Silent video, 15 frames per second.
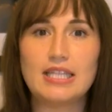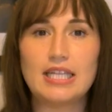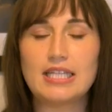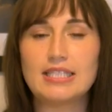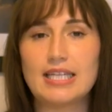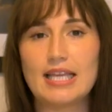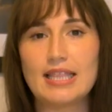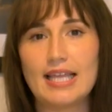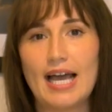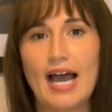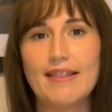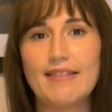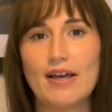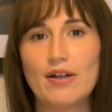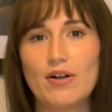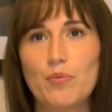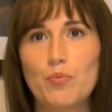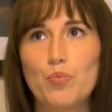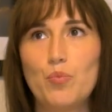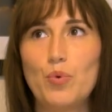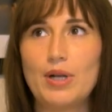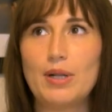and things like that that
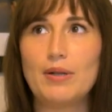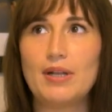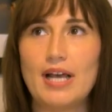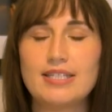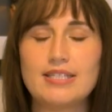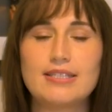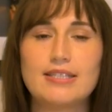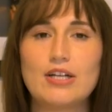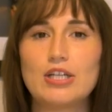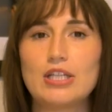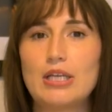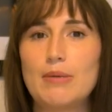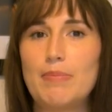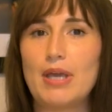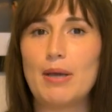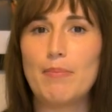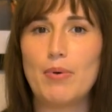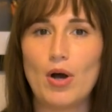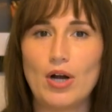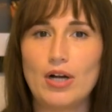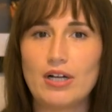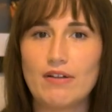wouldn't necessarily be a
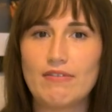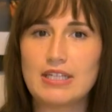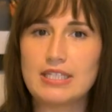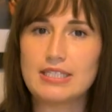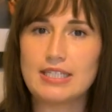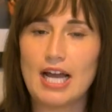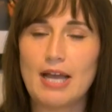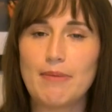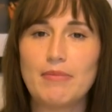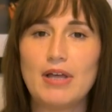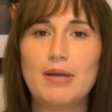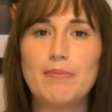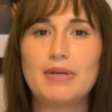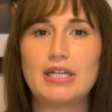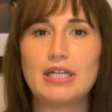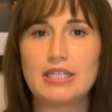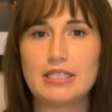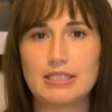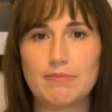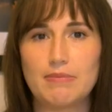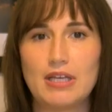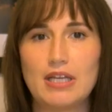part of this timeline, but
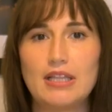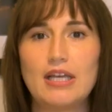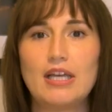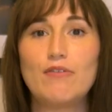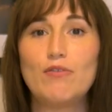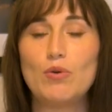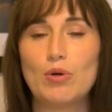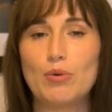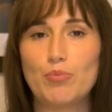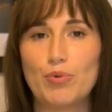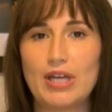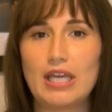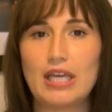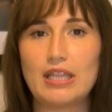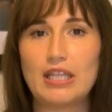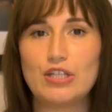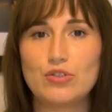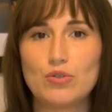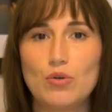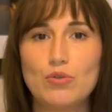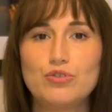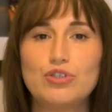is something that if you are bringing in these
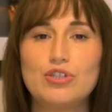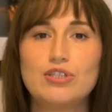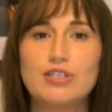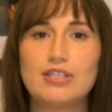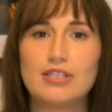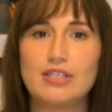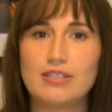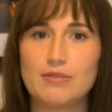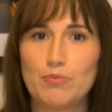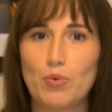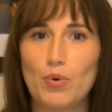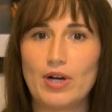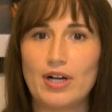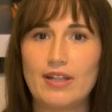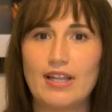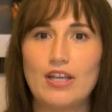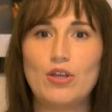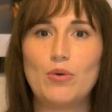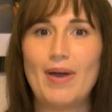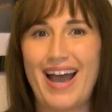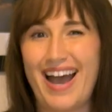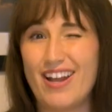cultures, it is important that
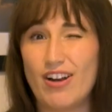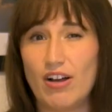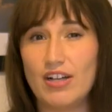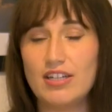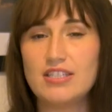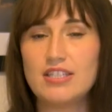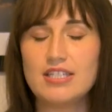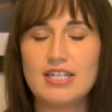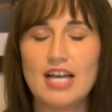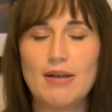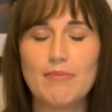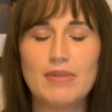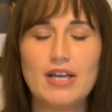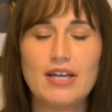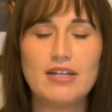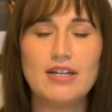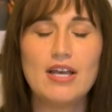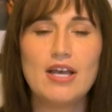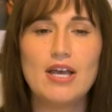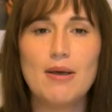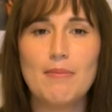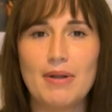you add on to the timeline.
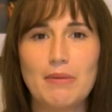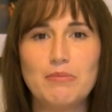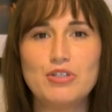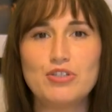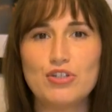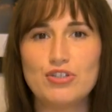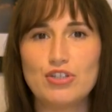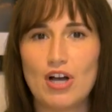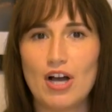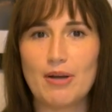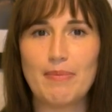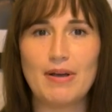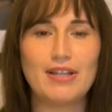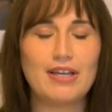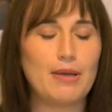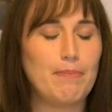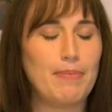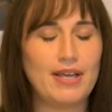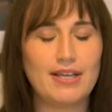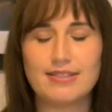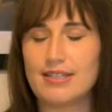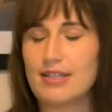But I'm just going to talk about like a
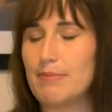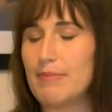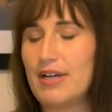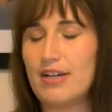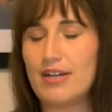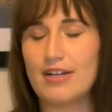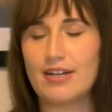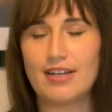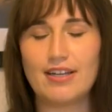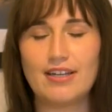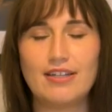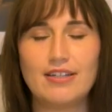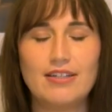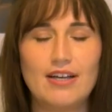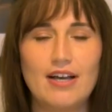basic American